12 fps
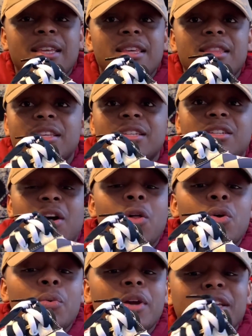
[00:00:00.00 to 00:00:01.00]
then this
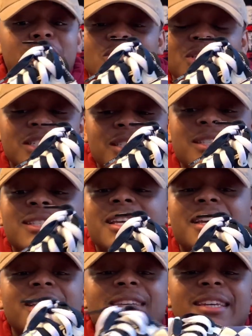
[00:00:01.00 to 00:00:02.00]
colorway is just
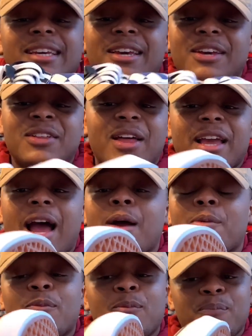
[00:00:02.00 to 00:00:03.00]
sick. Like
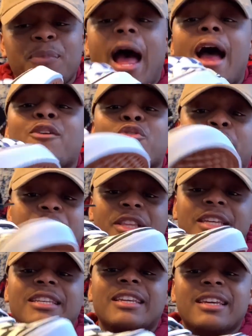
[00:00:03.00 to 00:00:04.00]
I
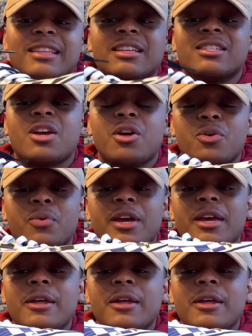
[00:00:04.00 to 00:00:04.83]
really dig this colorway.